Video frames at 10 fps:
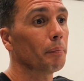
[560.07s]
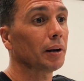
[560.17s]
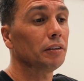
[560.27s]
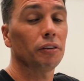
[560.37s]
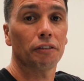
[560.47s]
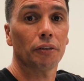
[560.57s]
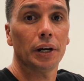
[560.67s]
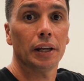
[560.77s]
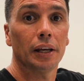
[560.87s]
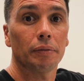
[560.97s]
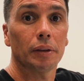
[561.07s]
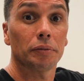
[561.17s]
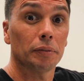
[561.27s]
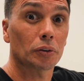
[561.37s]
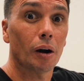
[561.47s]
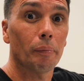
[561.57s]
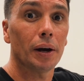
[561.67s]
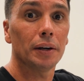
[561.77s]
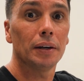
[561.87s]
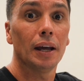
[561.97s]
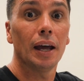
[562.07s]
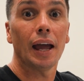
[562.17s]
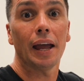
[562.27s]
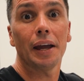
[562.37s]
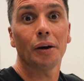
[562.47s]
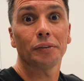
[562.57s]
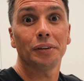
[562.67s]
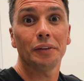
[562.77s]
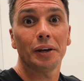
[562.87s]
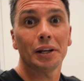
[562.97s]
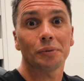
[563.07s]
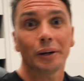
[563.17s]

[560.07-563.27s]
please feel free to hit the subscribe button, and I'll see you in the next